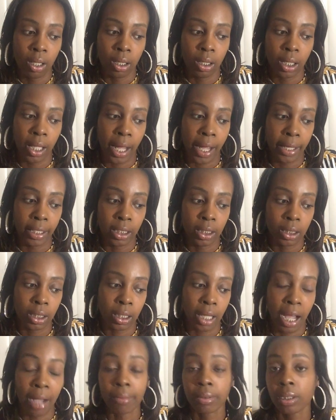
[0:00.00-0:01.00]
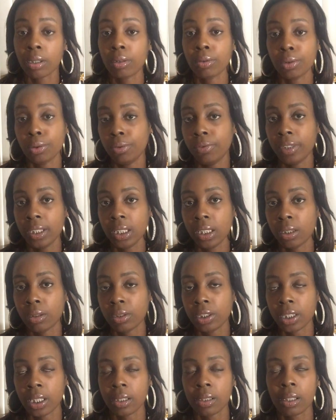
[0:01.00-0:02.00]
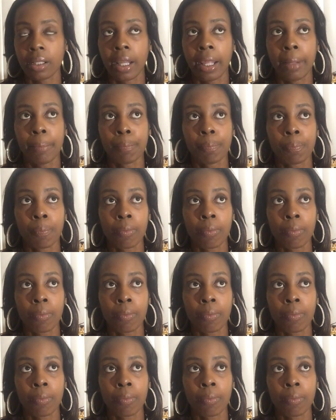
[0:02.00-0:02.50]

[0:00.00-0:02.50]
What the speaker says: Like, I was going to do videos yesterday,